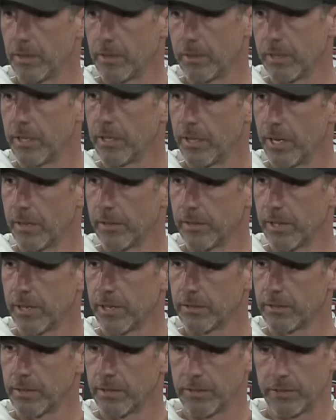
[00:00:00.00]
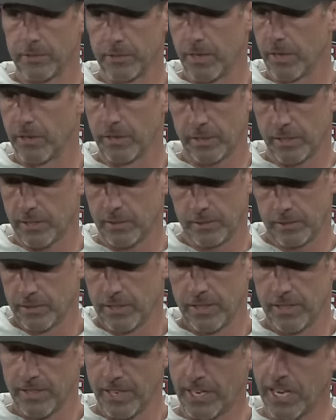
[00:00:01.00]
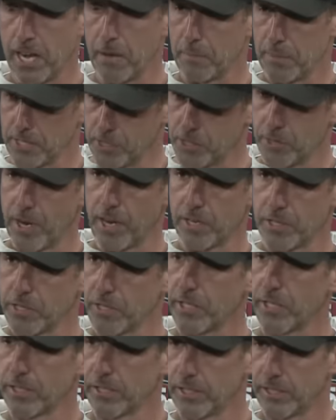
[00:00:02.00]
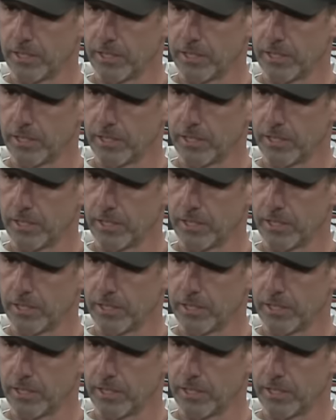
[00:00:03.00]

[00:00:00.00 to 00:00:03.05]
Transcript: a deal out of that because no. It, that can't be a strategy.